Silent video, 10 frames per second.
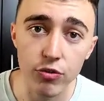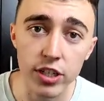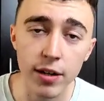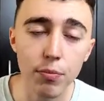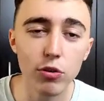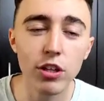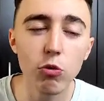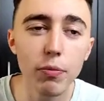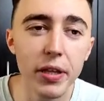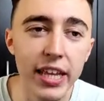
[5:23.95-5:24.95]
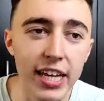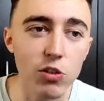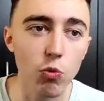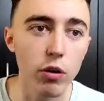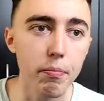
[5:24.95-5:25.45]
for example, there will be
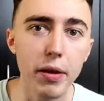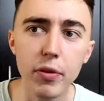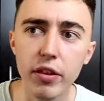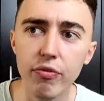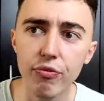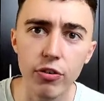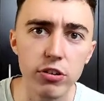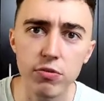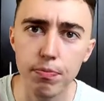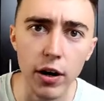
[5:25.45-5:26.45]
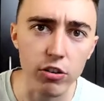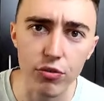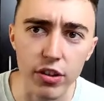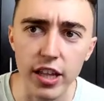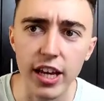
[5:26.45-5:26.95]
days where maybe the first
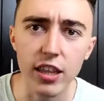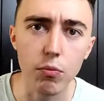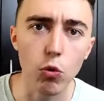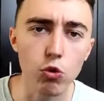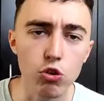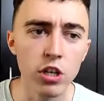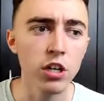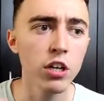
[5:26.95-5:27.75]
part of the day, the most